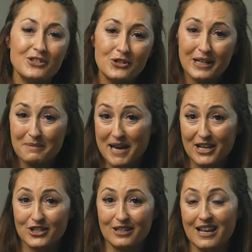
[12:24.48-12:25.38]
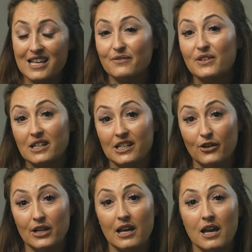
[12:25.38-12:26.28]
you can imagine, as a
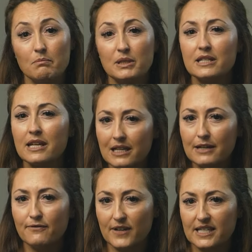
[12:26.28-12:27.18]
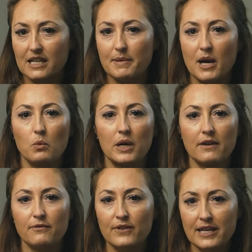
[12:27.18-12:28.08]
veterinarian, I'm particularly fussy about what
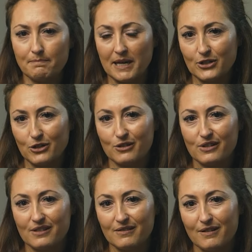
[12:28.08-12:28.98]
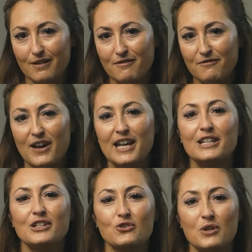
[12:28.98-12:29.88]
I feed my dogs.
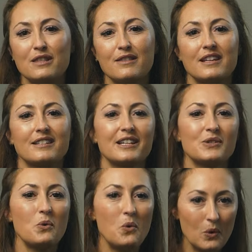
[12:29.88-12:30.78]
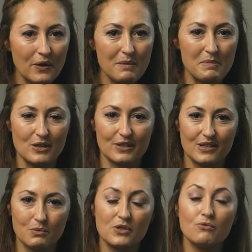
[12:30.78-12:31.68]
Finding a treat that ticks all of the
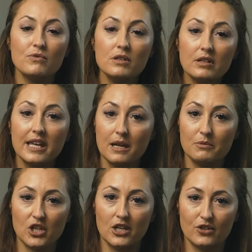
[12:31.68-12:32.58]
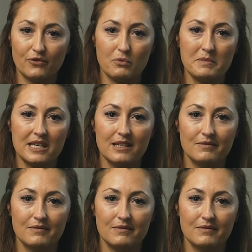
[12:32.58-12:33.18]
boxes was a real game changer for me.